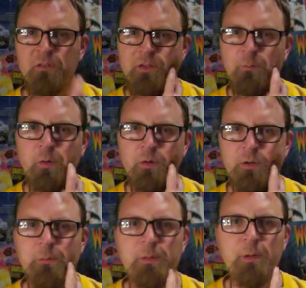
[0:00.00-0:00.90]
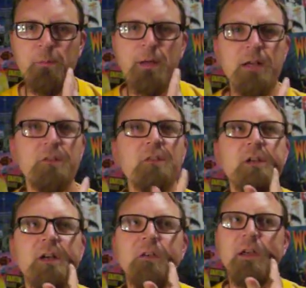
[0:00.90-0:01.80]
I'm putting them in my mask,
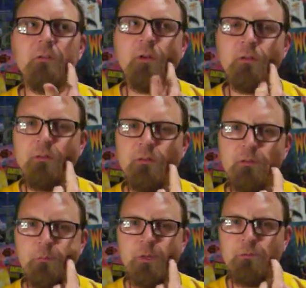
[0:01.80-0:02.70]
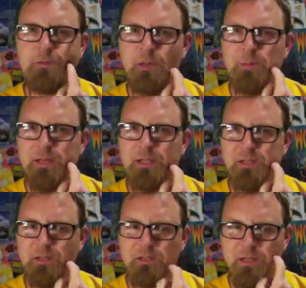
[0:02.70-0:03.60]
that butterfly
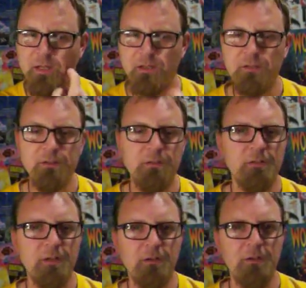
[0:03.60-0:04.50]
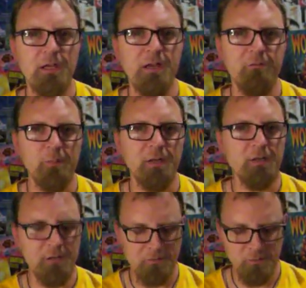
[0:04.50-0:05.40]
backing, I don't like having metal
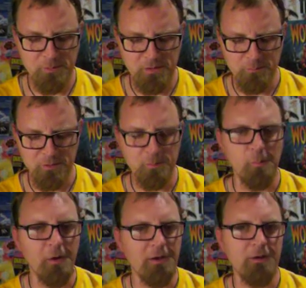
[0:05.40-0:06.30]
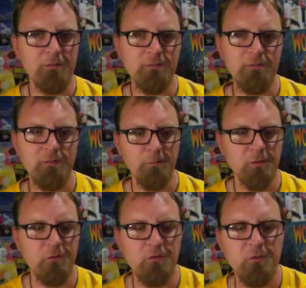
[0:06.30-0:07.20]
against me. It makes me break out. I'm
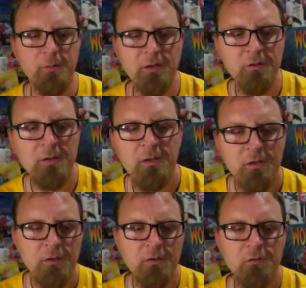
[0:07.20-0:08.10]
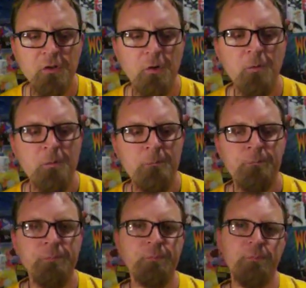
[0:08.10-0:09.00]
allergic to metal. So,
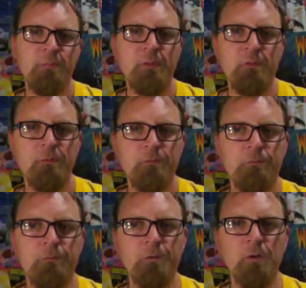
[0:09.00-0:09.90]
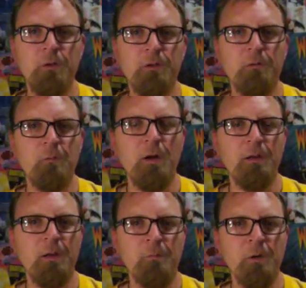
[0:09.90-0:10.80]
for
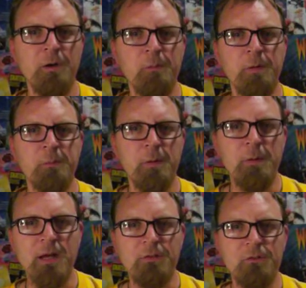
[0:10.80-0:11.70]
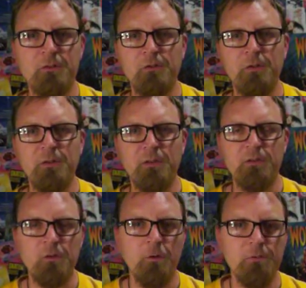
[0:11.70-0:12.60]
while I'm wearing them in my masks during this
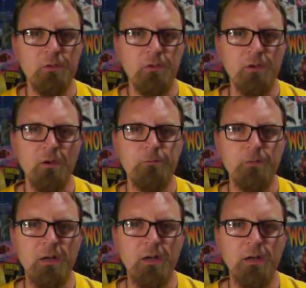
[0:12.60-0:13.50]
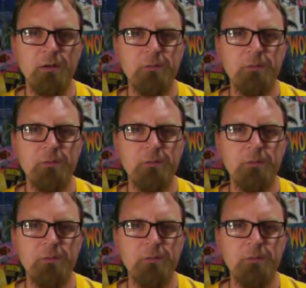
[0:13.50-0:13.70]
COVID stuff, I'm